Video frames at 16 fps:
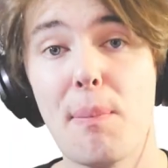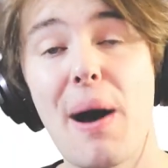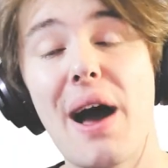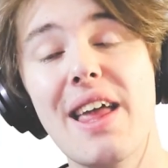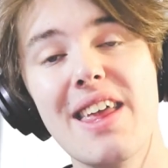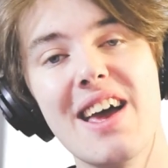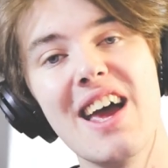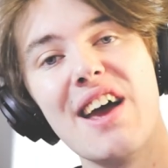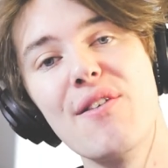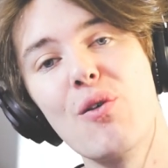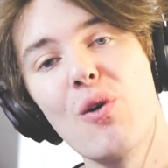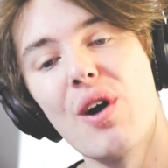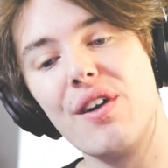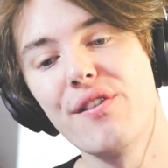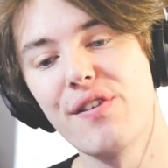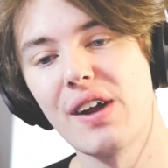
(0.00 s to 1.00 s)
But yeah,
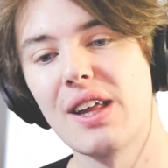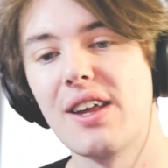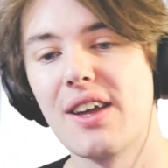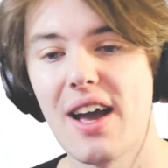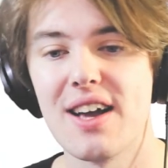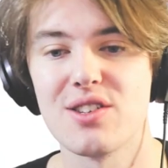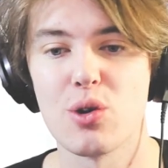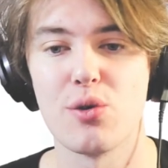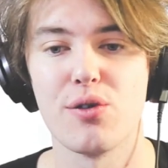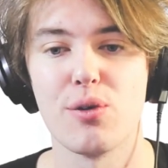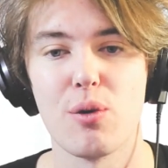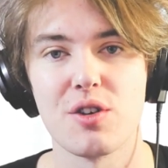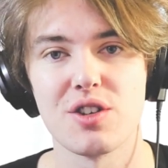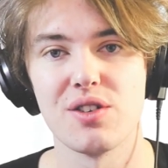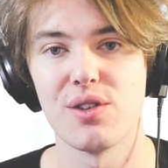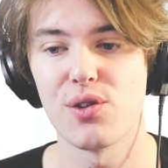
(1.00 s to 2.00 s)
everyone, thank you guys all for
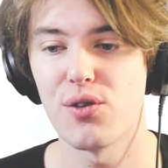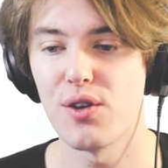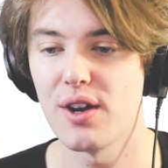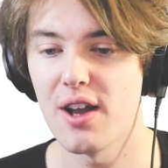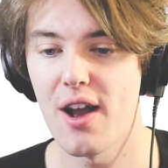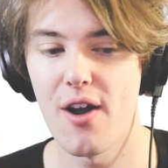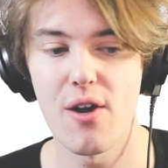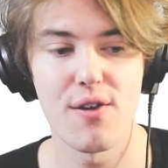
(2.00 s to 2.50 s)
watching this video.